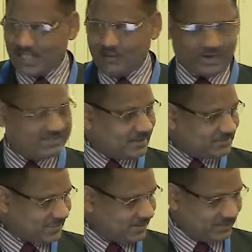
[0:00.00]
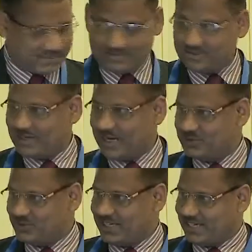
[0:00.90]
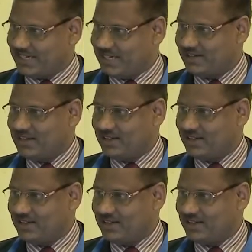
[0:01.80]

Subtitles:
why Samsung alone? I shouldn't take any